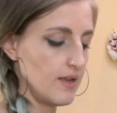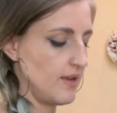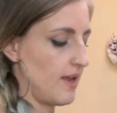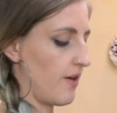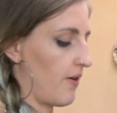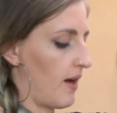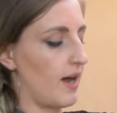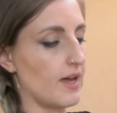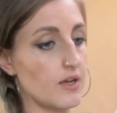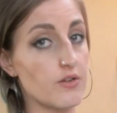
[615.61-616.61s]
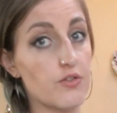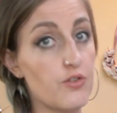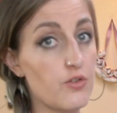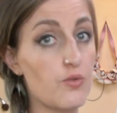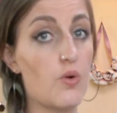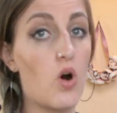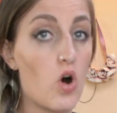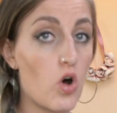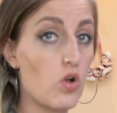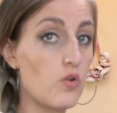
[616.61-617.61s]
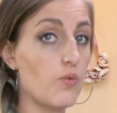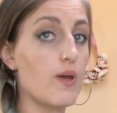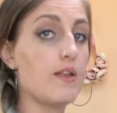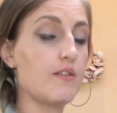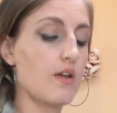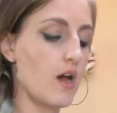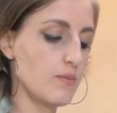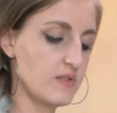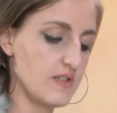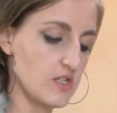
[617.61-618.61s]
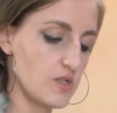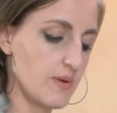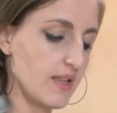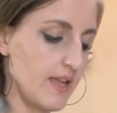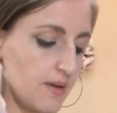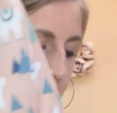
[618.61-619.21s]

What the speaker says: Now, I do always top stitch my leg